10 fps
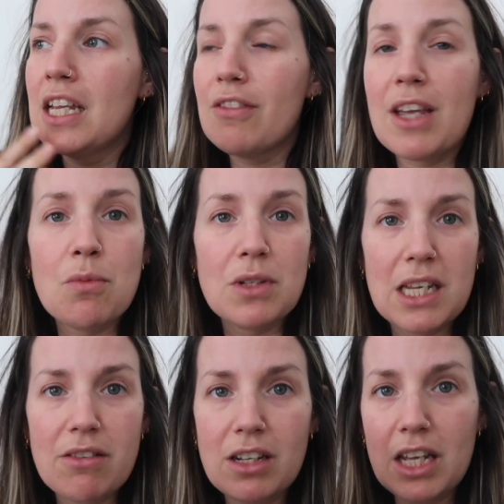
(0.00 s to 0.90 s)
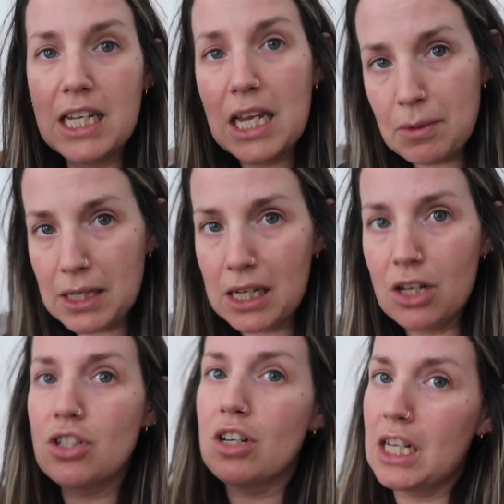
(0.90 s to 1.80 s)
if Gabe was here and like Gabe could eat
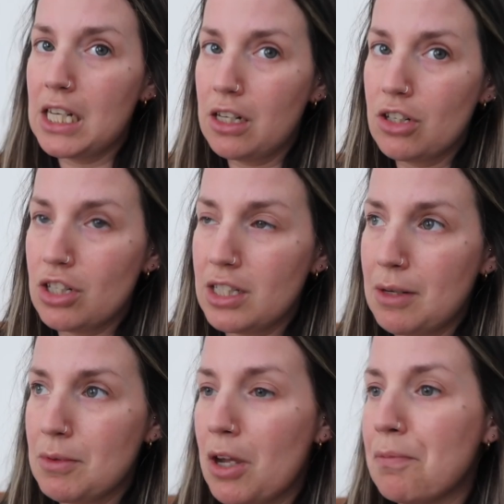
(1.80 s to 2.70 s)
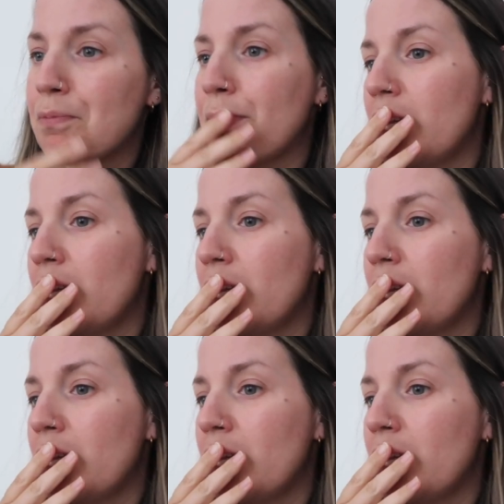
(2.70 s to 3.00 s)
lunch and I could eat lunch at the same time.